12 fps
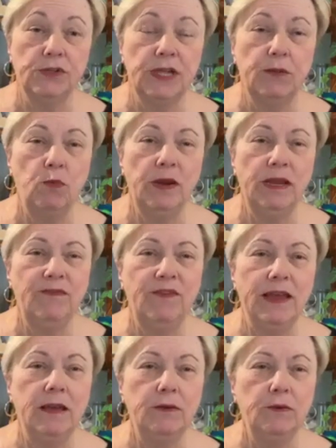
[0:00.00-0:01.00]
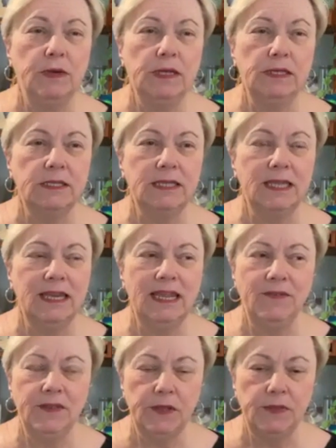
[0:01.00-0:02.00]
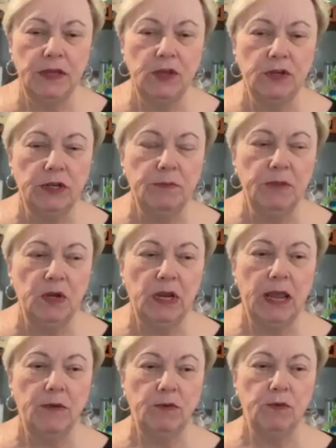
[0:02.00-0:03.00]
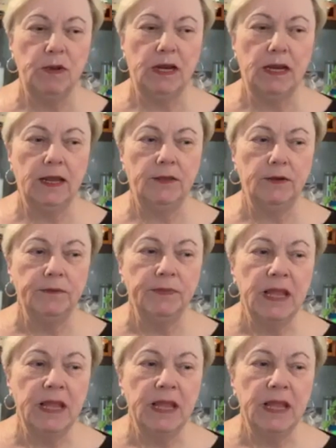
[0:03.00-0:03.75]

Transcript: and what he found was that even though they couldn't communicate with one another,